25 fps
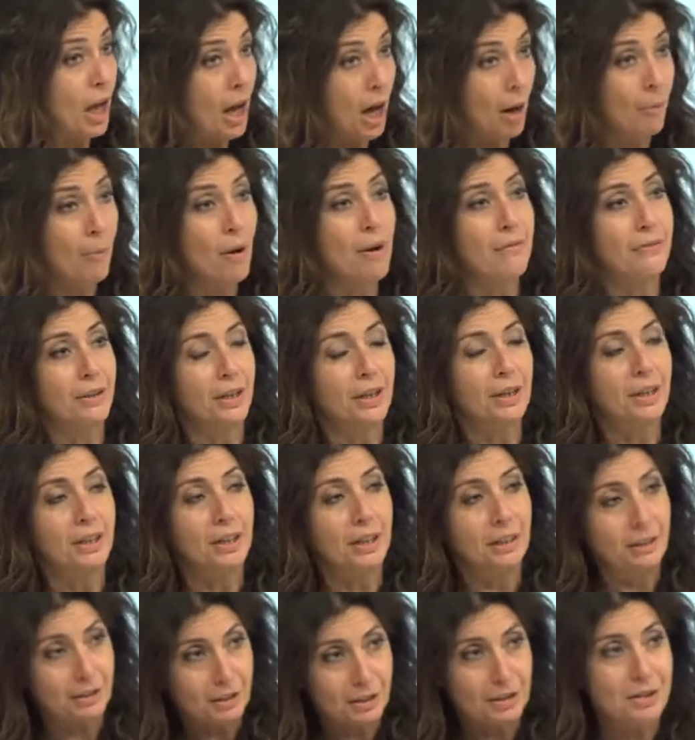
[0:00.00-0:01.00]
However,
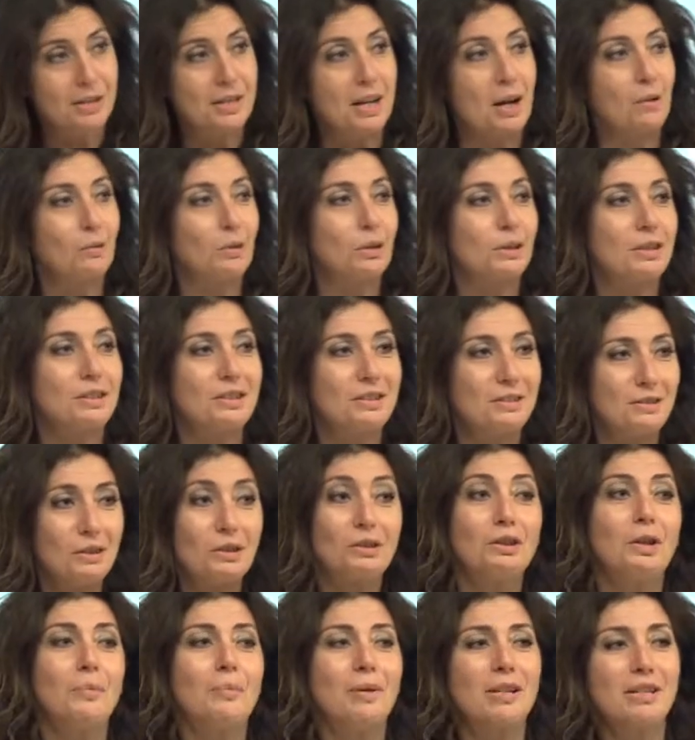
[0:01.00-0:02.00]
it turns out that this is
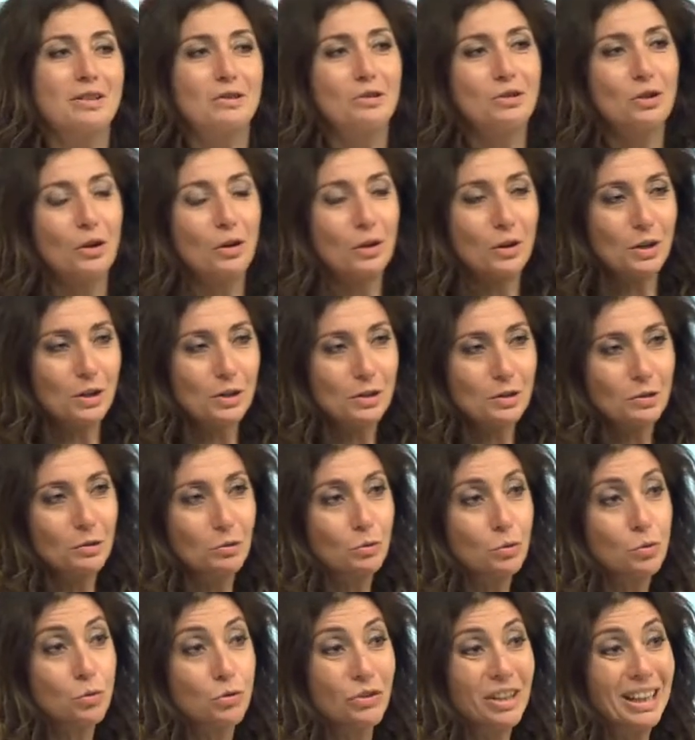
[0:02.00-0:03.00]
not the best choice
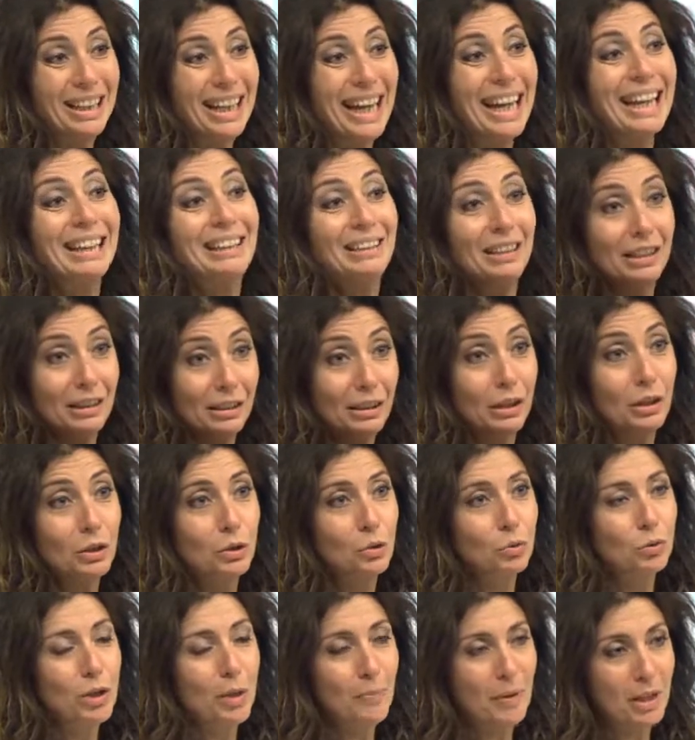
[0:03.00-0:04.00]
to relate it
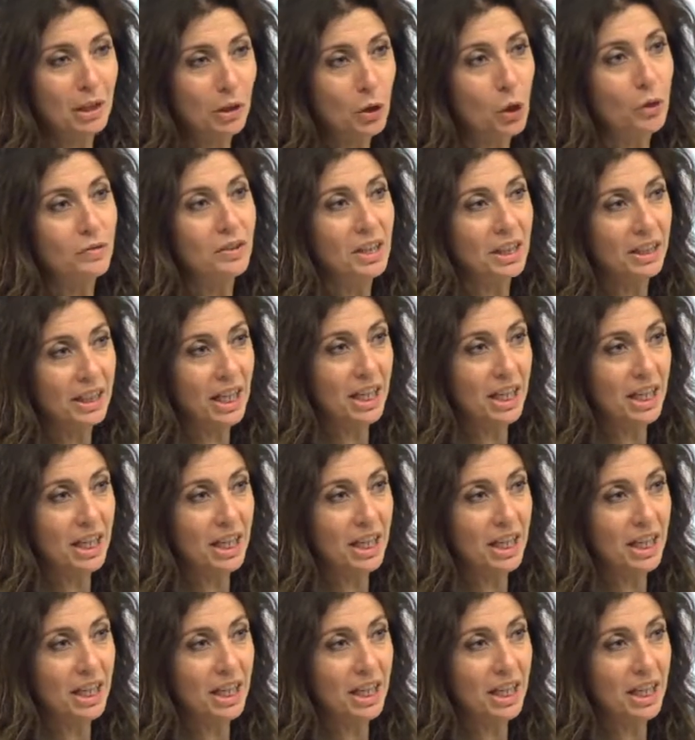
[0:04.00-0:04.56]
to the Markovian